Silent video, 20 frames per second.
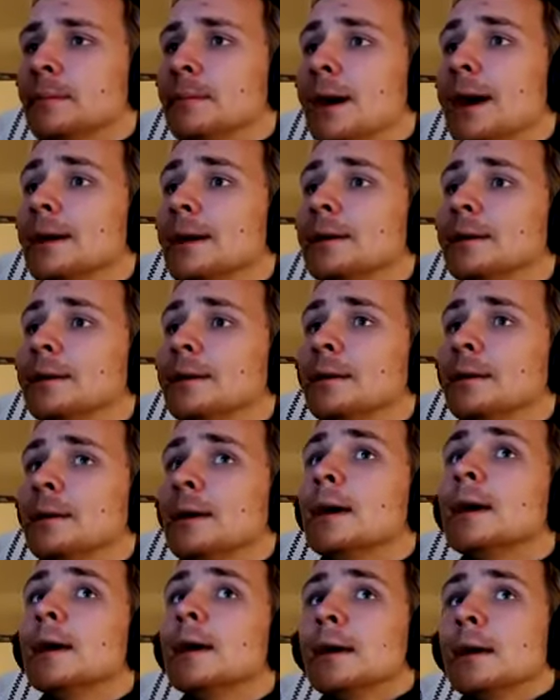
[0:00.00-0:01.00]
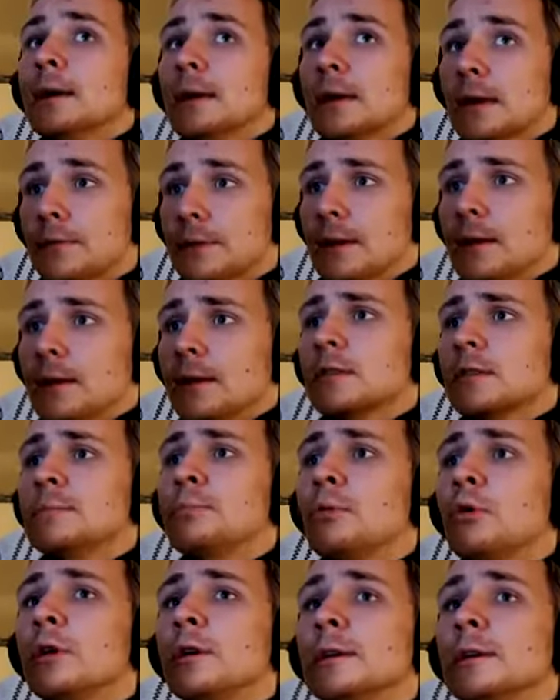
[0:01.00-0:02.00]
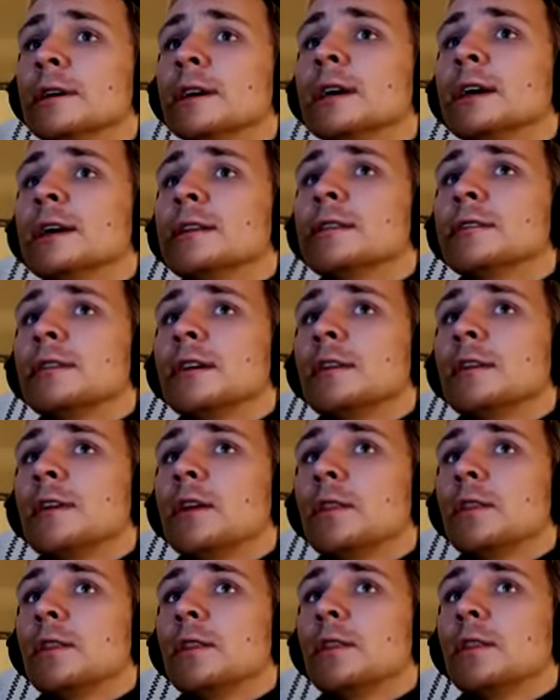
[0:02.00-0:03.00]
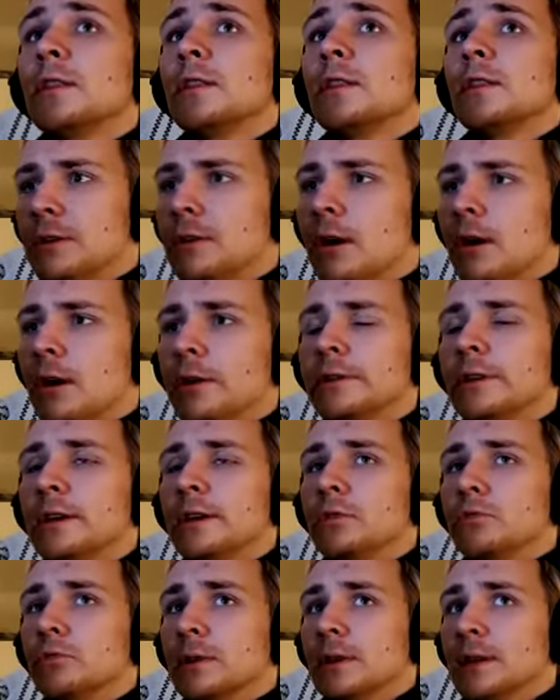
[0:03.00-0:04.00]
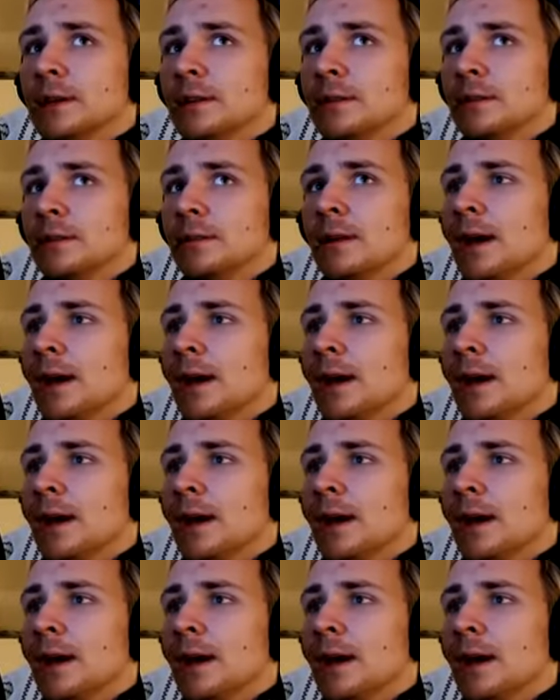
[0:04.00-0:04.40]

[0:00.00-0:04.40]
I can give a little spoiler and say that there's going to be content related.